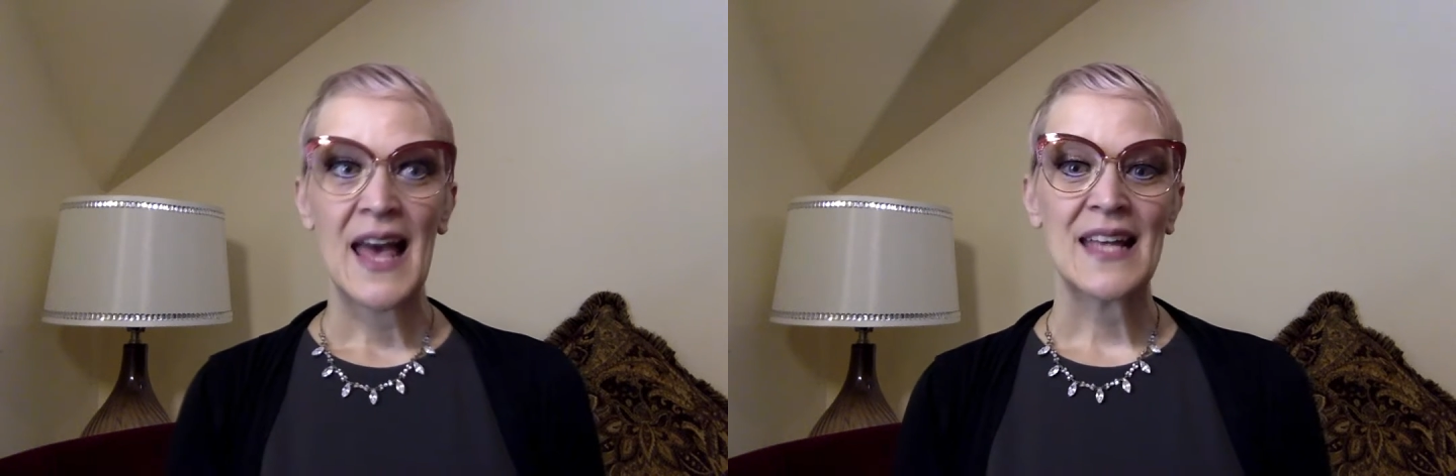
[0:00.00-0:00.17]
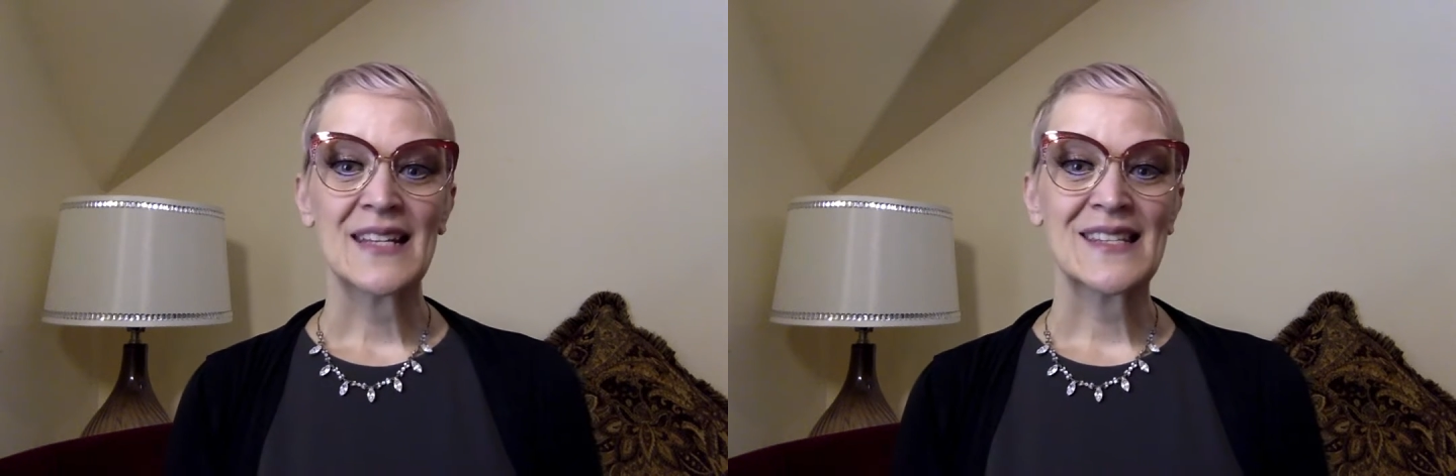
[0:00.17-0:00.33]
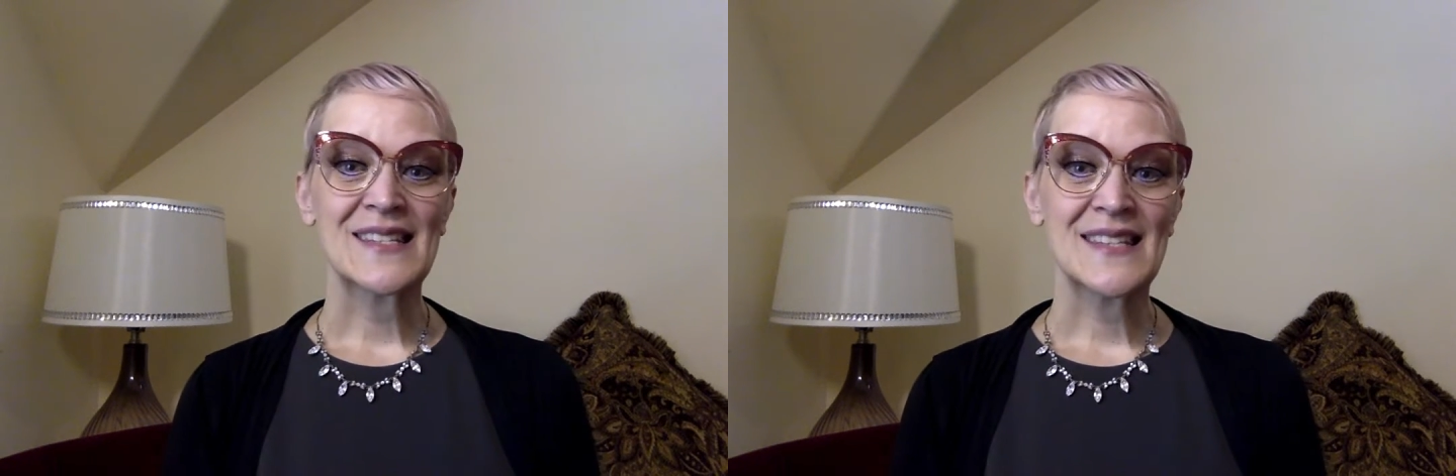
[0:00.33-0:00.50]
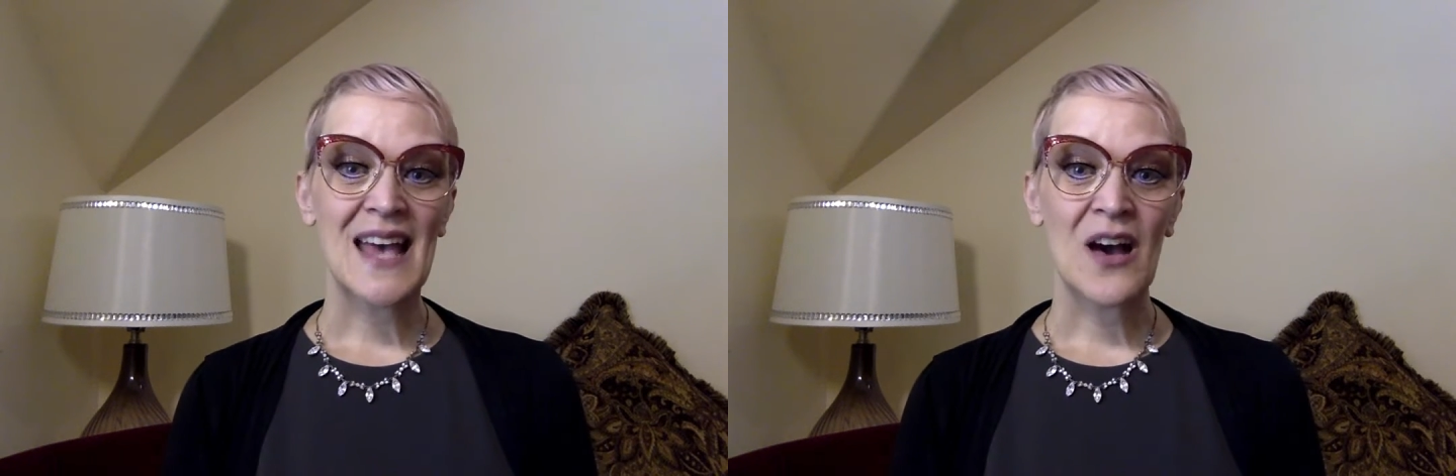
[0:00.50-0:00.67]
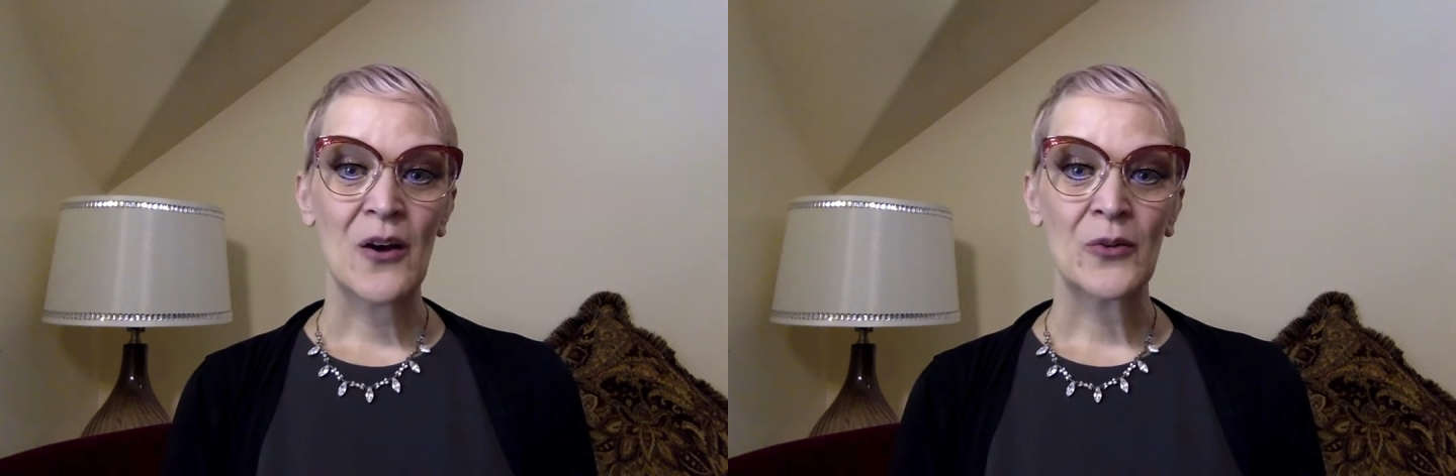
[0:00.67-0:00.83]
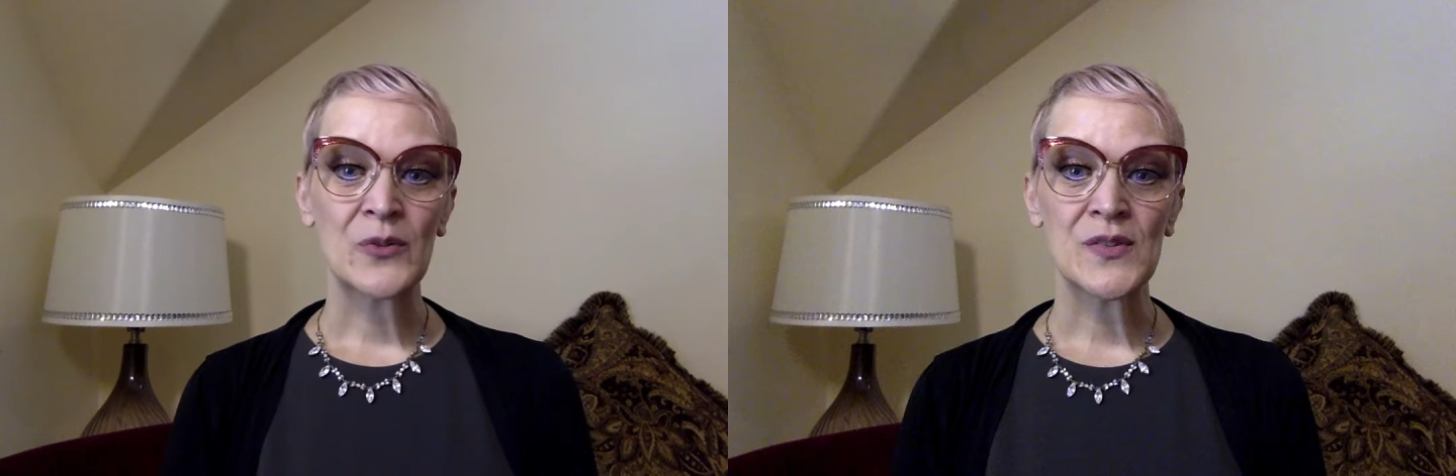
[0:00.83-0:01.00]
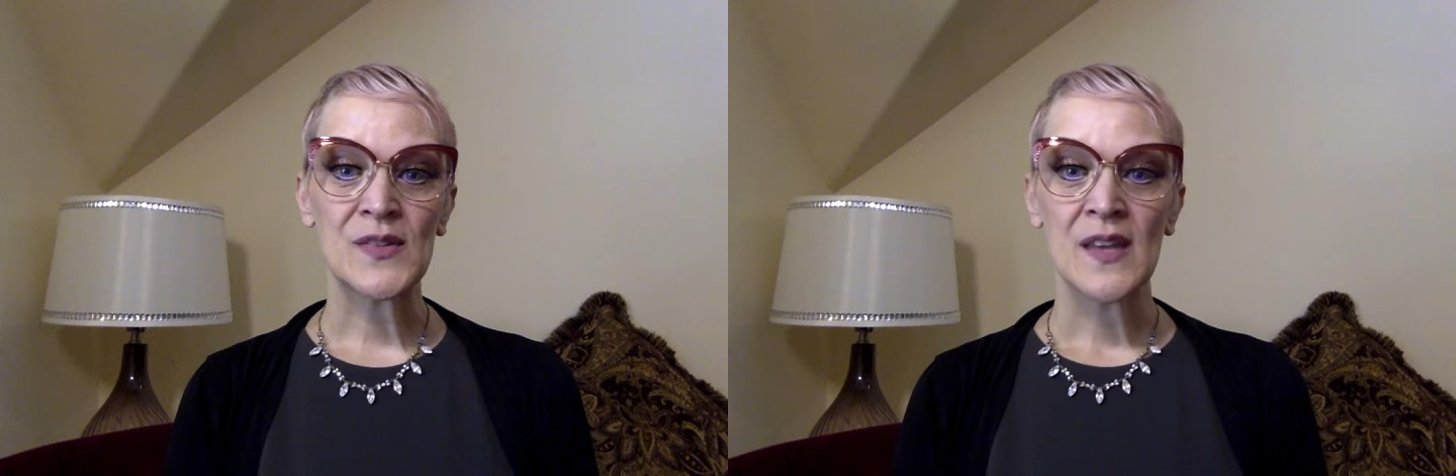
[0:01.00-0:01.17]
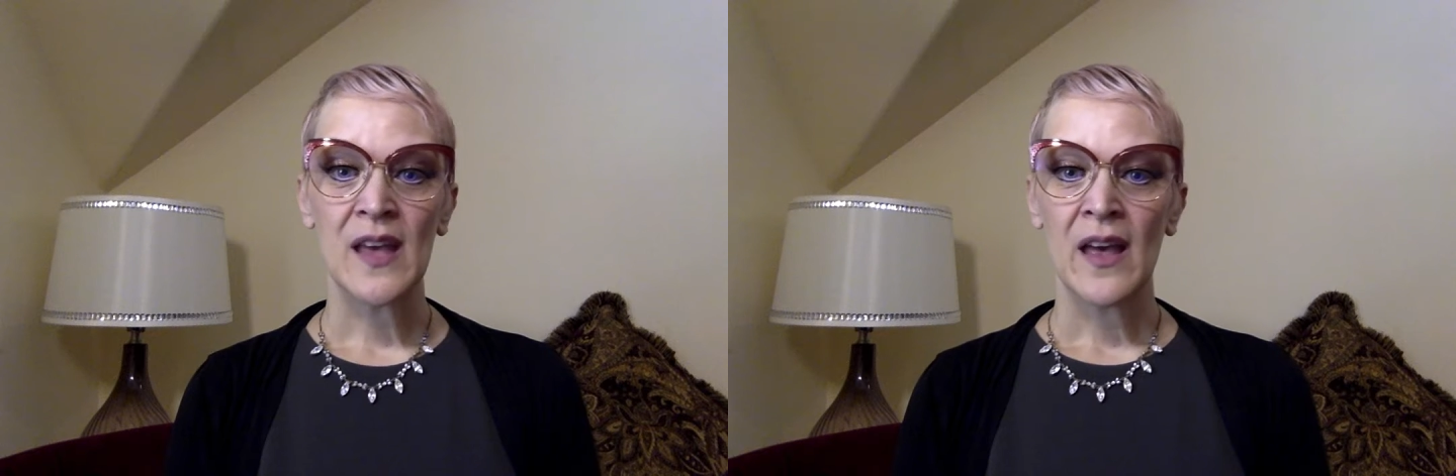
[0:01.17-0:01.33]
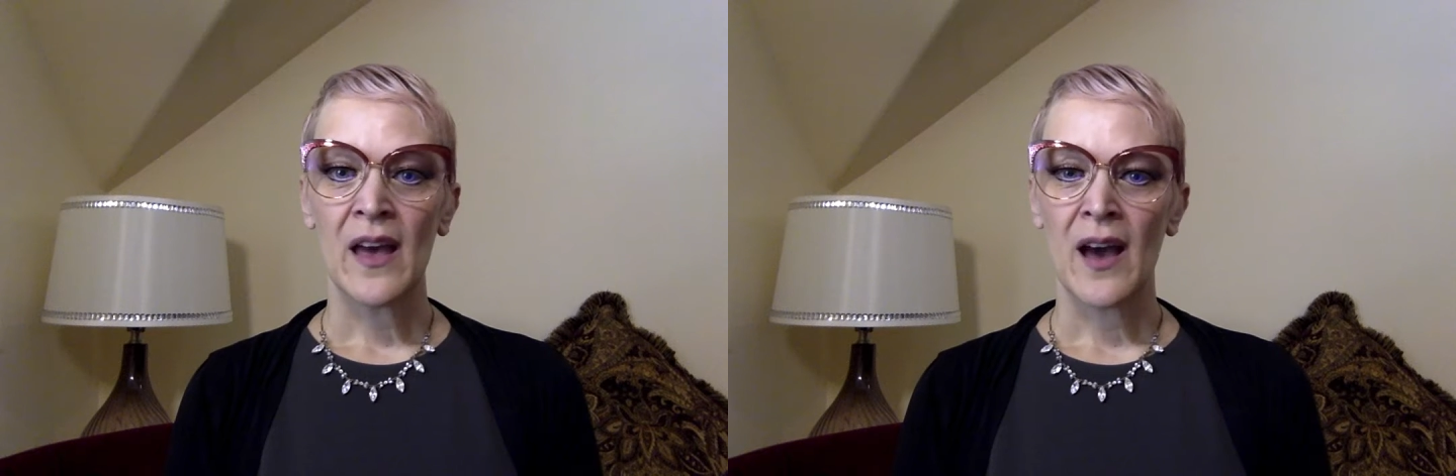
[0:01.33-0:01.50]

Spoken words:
and sounds.